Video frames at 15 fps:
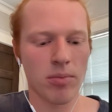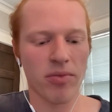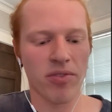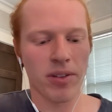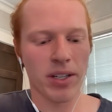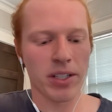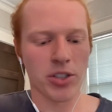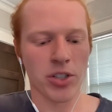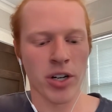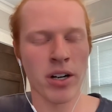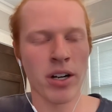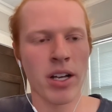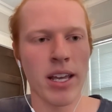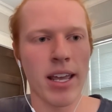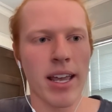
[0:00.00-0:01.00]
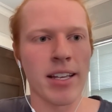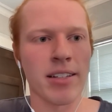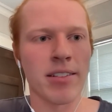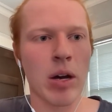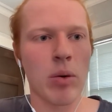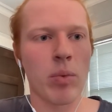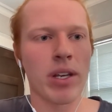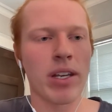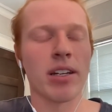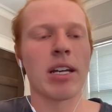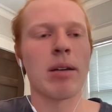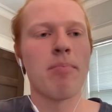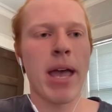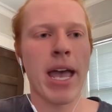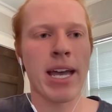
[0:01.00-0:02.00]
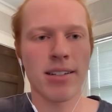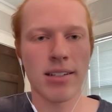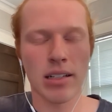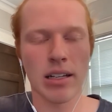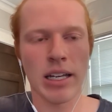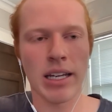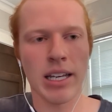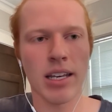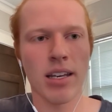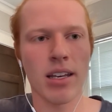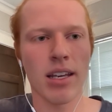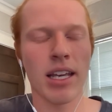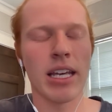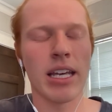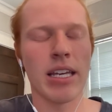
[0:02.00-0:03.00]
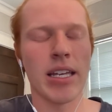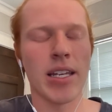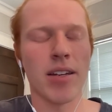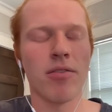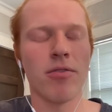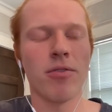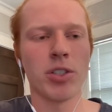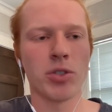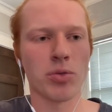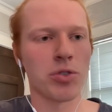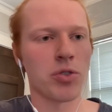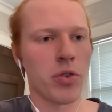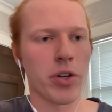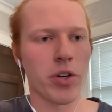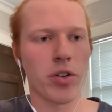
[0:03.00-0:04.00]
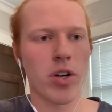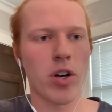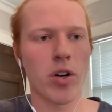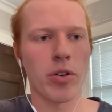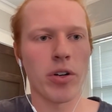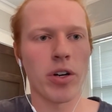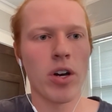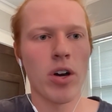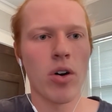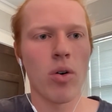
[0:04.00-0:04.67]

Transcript: feature is that we can command click in Visual Studio Code